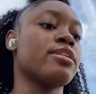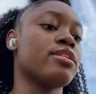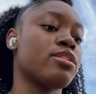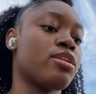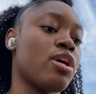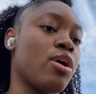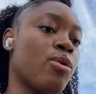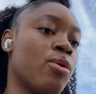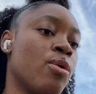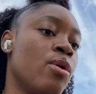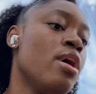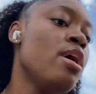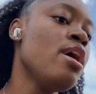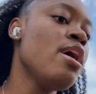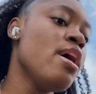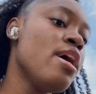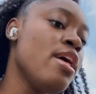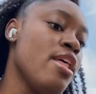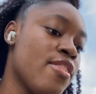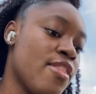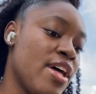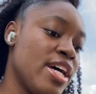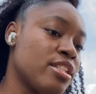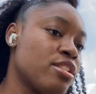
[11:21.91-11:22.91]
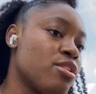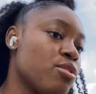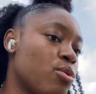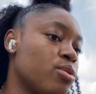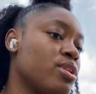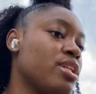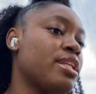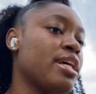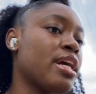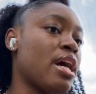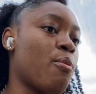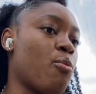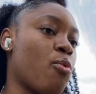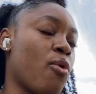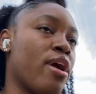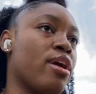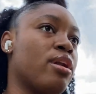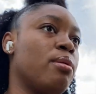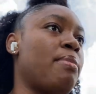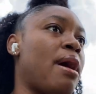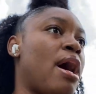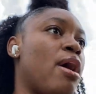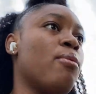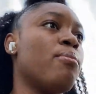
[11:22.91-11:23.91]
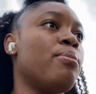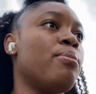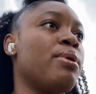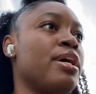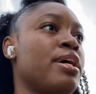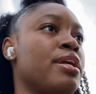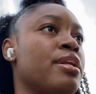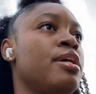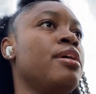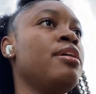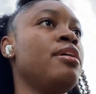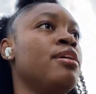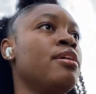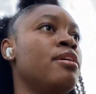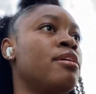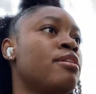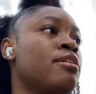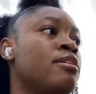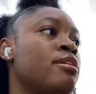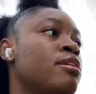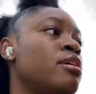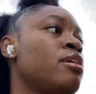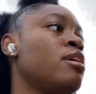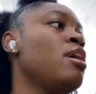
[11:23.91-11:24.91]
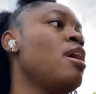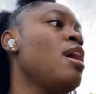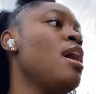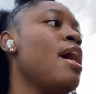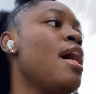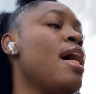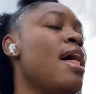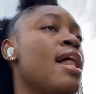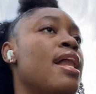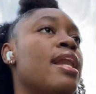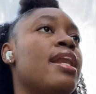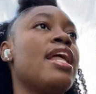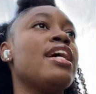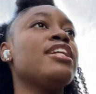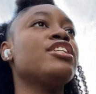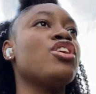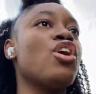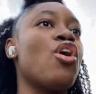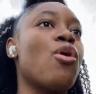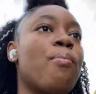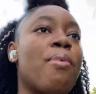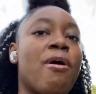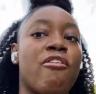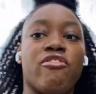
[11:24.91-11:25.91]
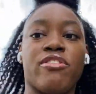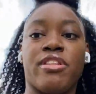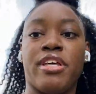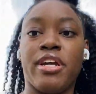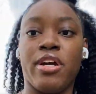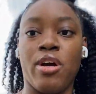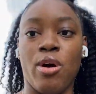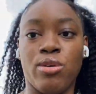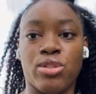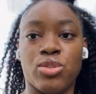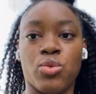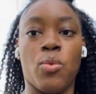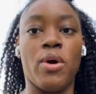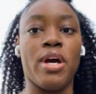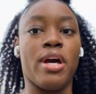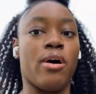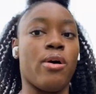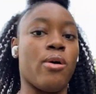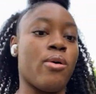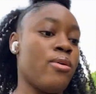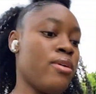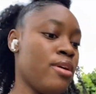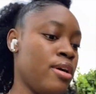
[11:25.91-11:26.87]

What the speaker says: So that's the only thing I'm worried about, but let's hope everything goes well.